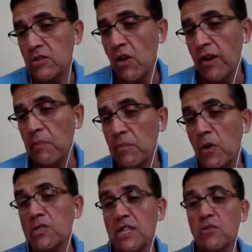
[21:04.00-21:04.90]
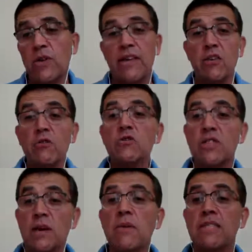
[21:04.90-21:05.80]
talking points that you can use
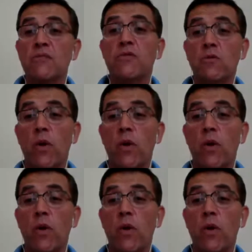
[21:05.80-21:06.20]
them in different